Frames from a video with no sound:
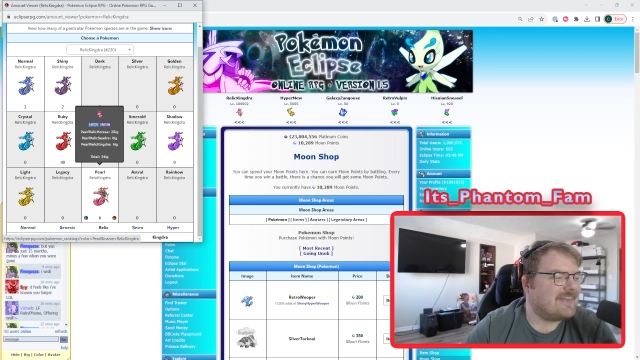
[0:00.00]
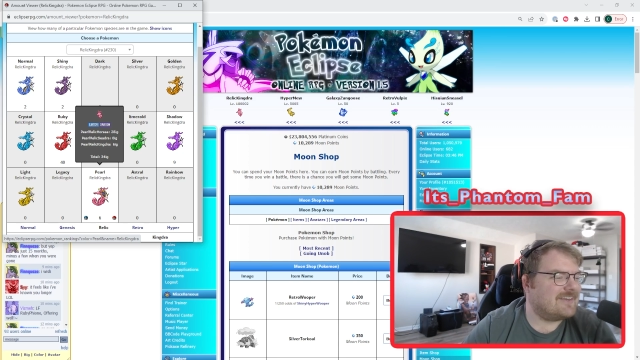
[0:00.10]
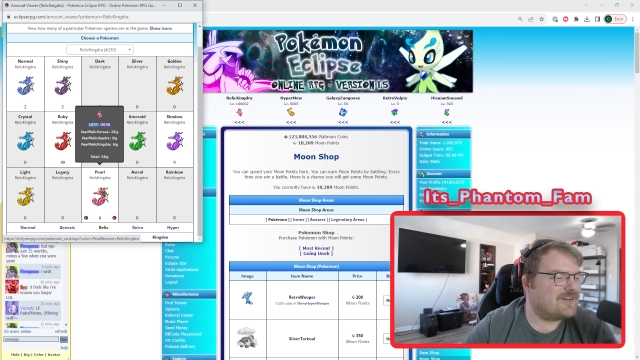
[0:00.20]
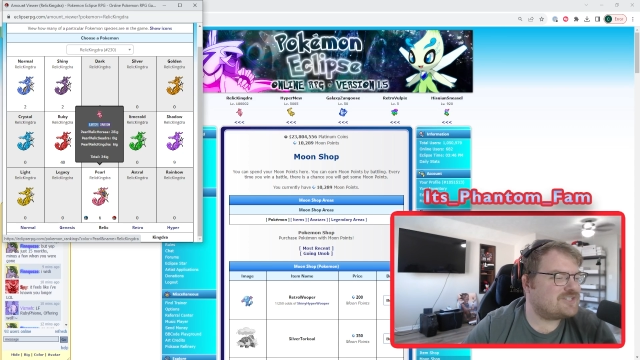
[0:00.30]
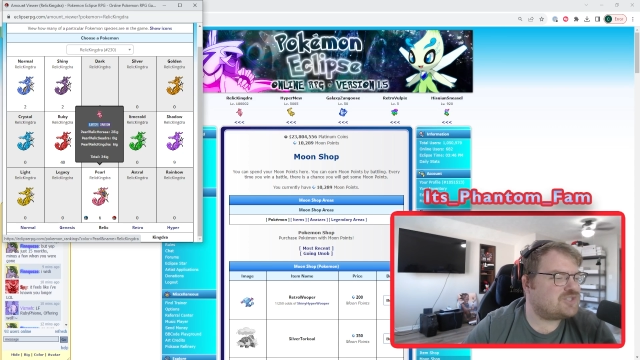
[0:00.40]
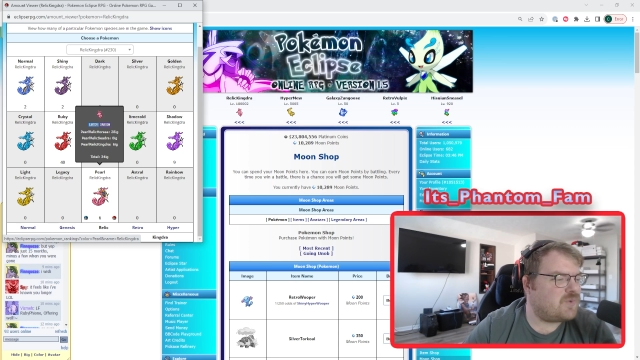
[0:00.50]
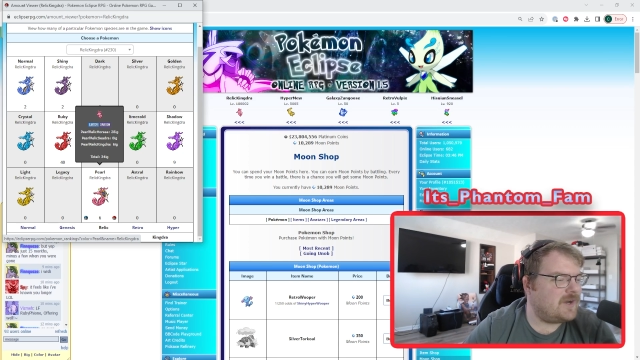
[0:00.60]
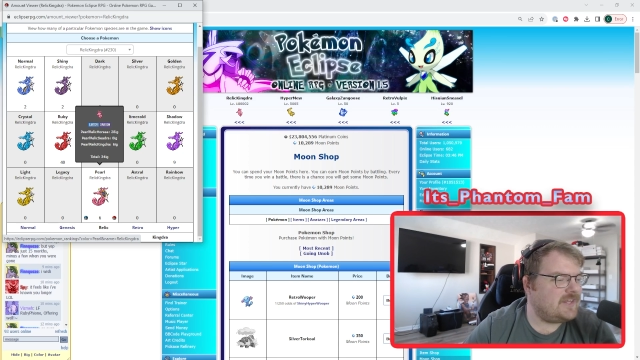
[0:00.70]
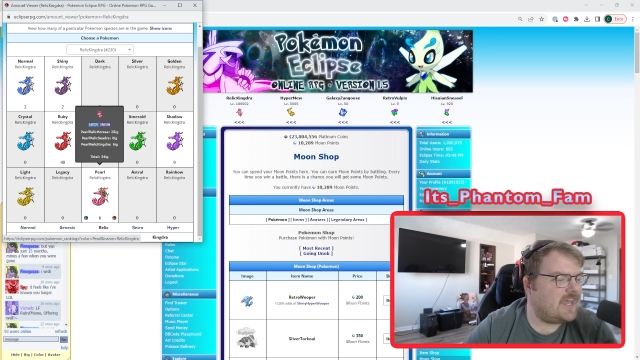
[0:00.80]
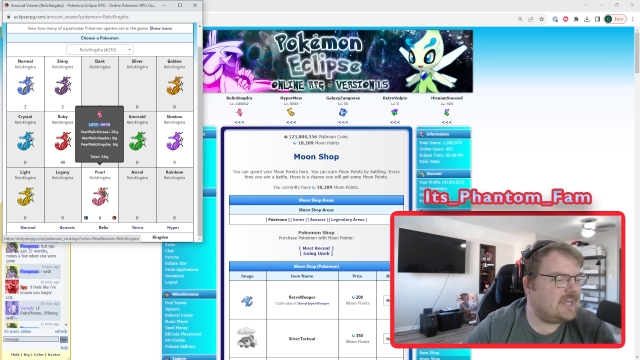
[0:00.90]
There is
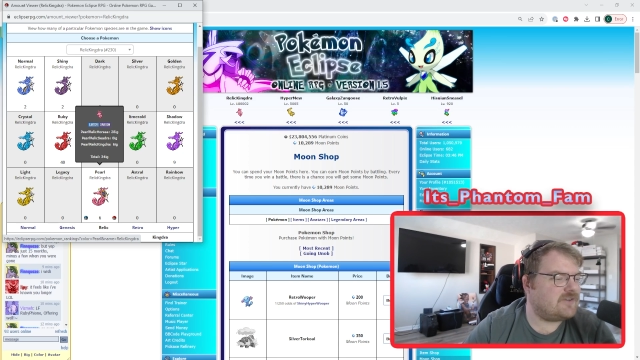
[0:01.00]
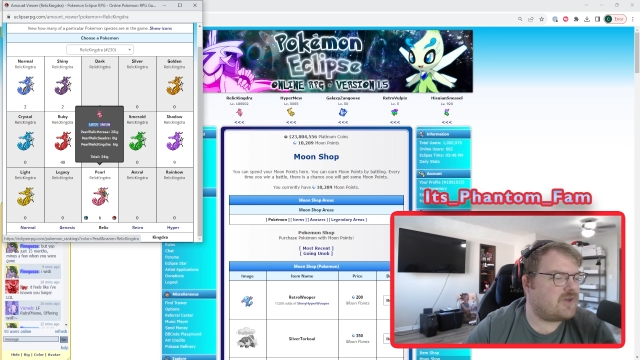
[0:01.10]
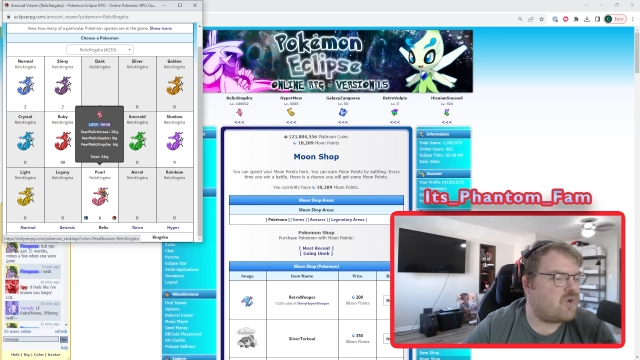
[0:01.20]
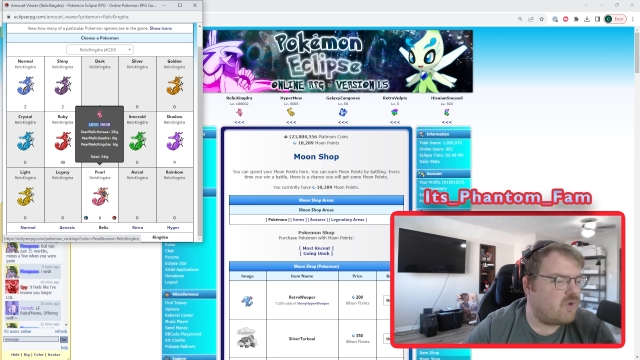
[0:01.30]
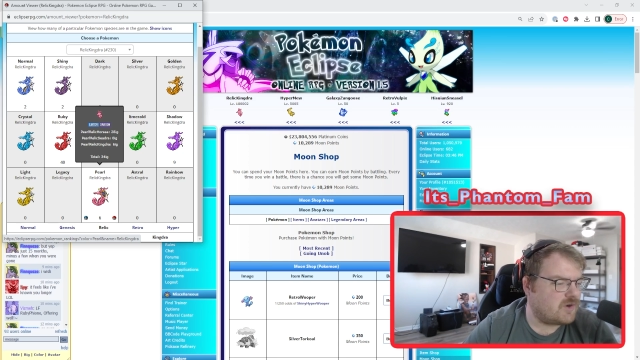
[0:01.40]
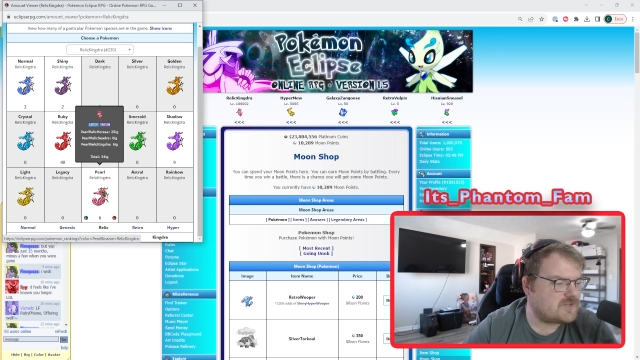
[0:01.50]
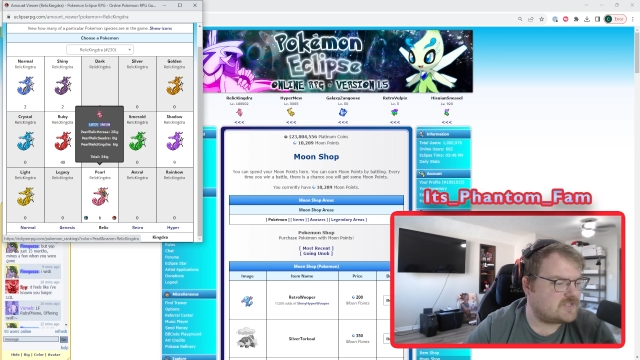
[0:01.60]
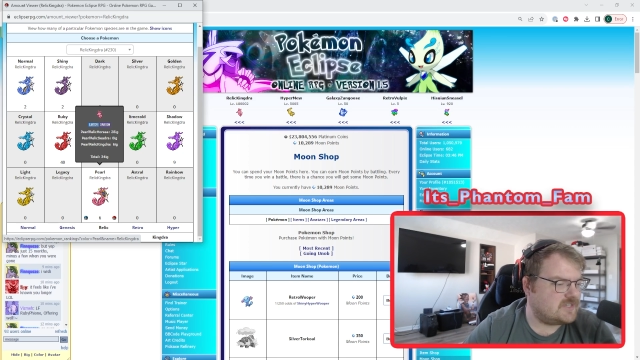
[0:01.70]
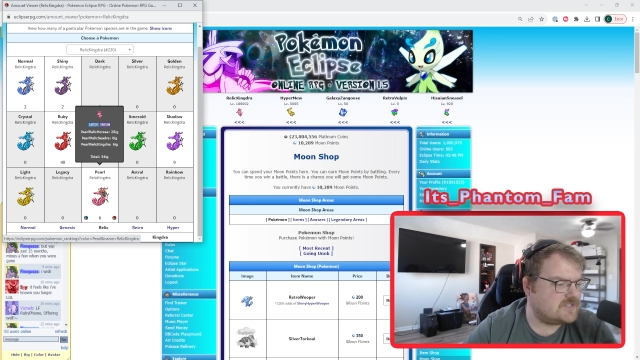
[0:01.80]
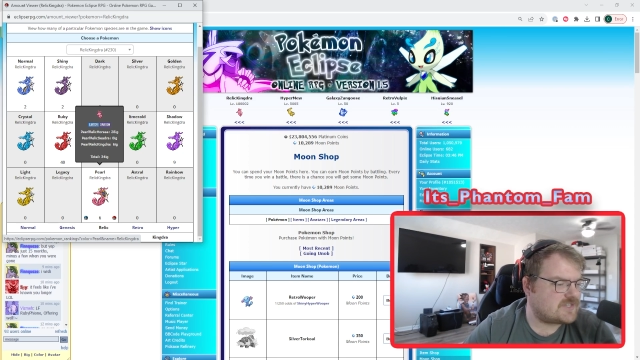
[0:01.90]
28
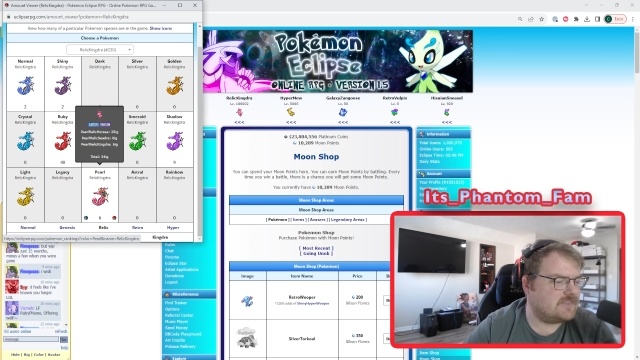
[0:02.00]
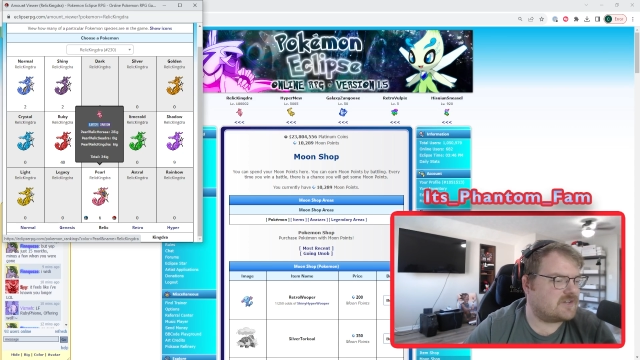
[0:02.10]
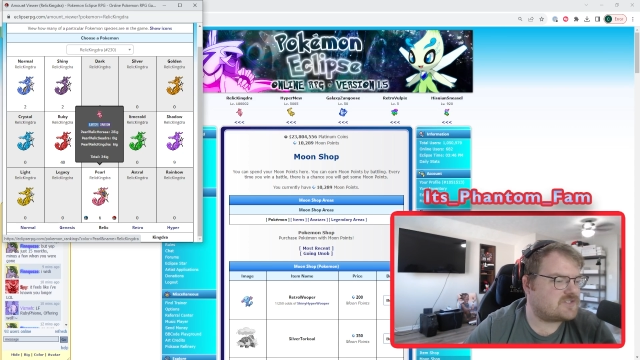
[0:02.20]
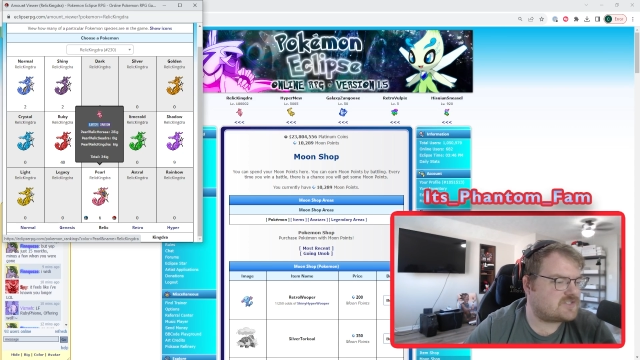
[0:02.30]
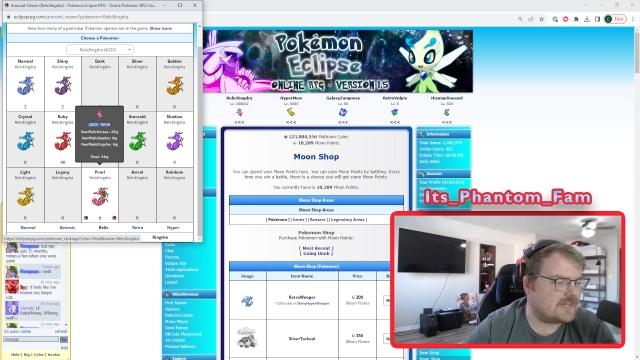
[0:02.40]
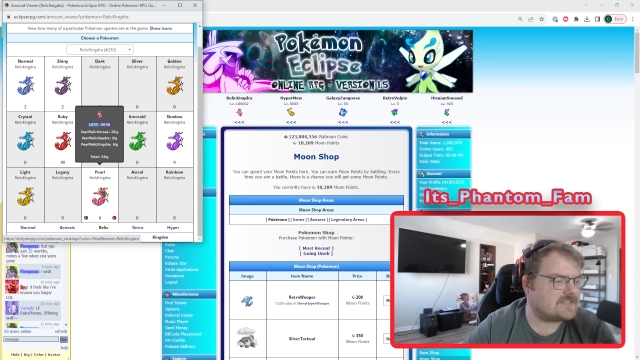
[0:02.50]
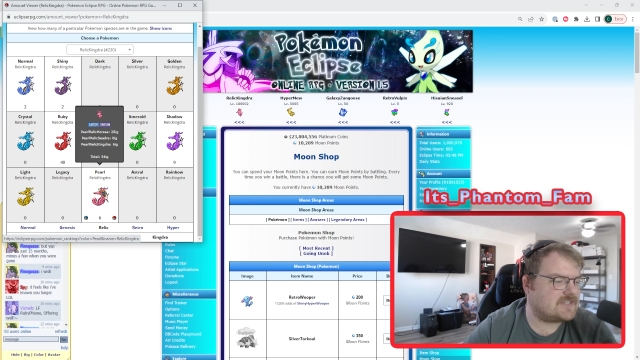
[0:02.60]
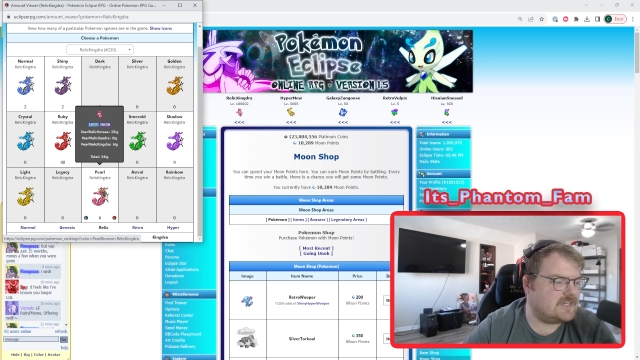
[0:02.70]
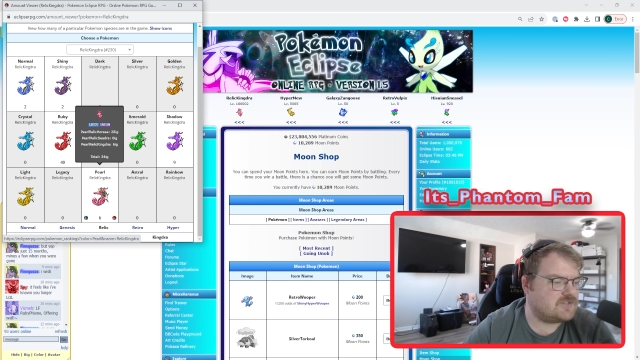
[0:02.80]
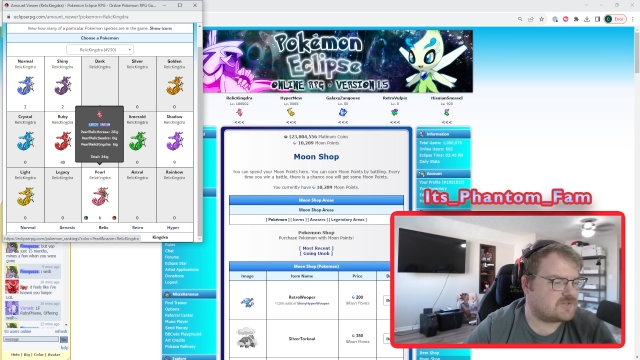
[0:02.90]
Horsies, and there's 6
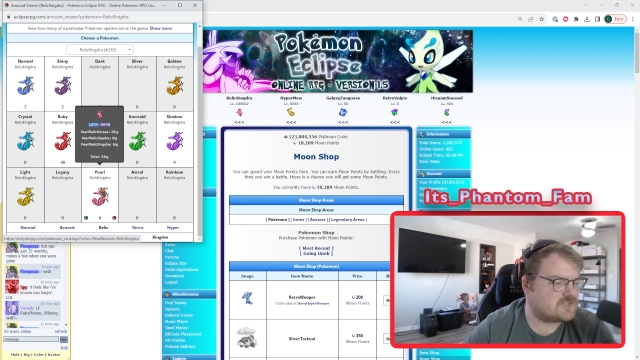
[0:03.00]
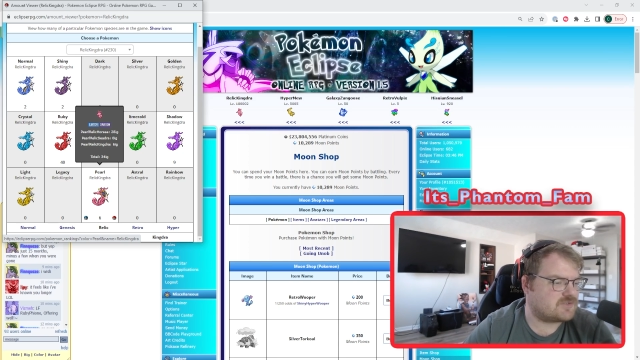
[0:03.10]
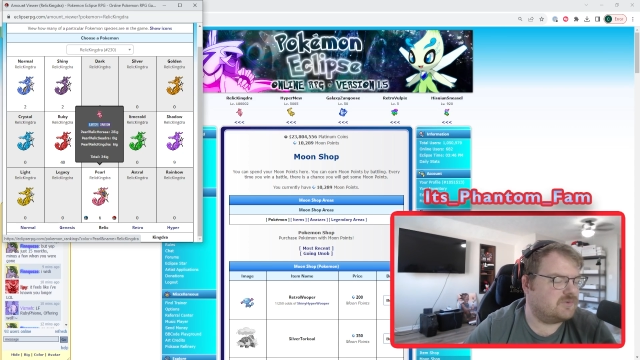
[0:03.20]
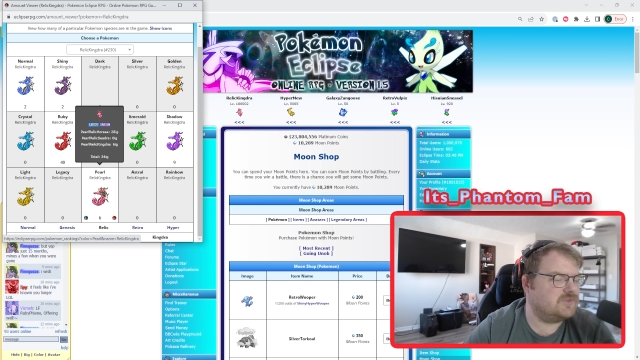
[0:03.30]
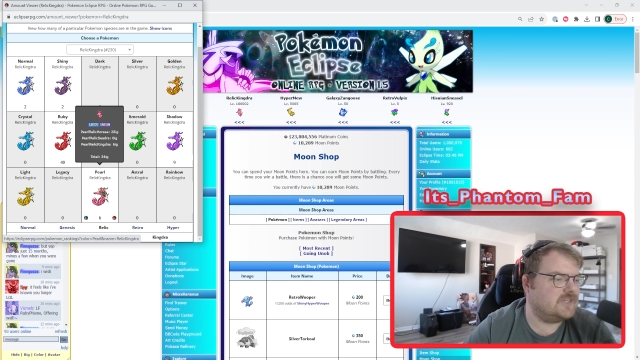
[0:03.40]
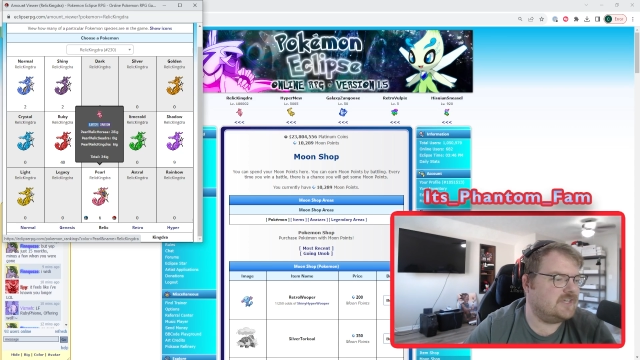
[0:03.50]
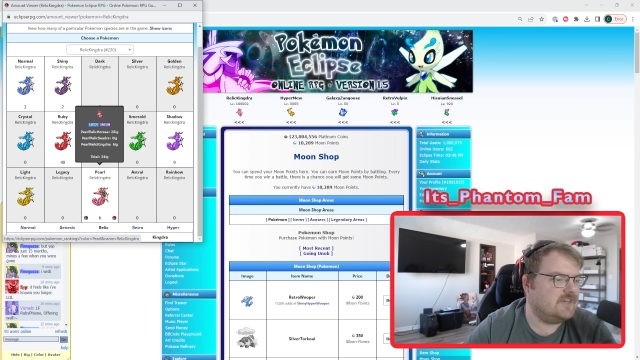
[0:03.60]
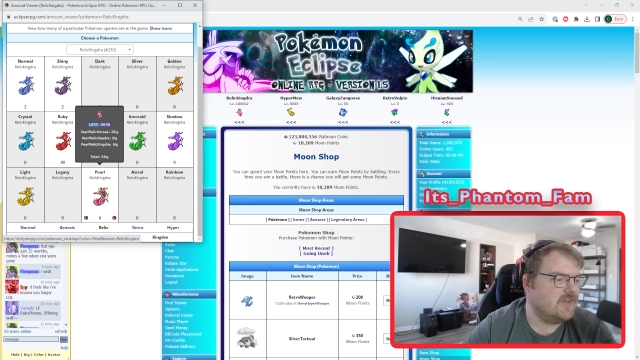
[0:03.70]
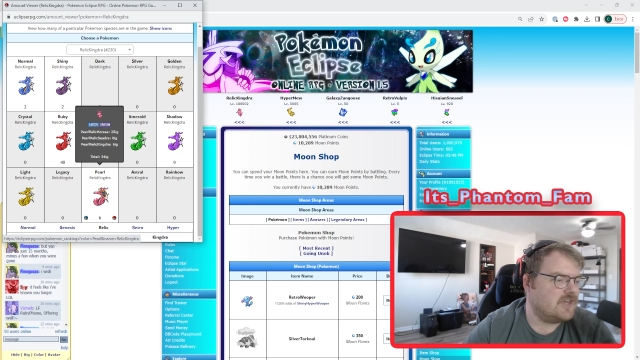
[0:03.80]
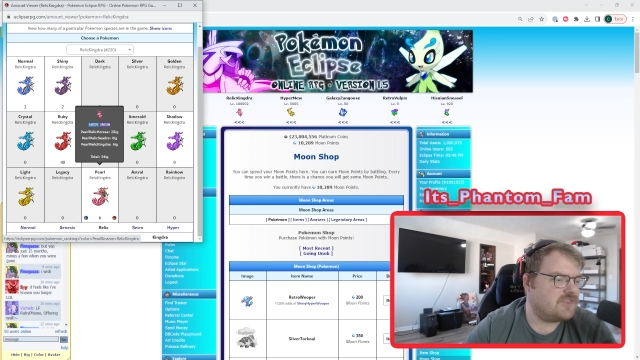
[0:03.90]
Kingdras, so only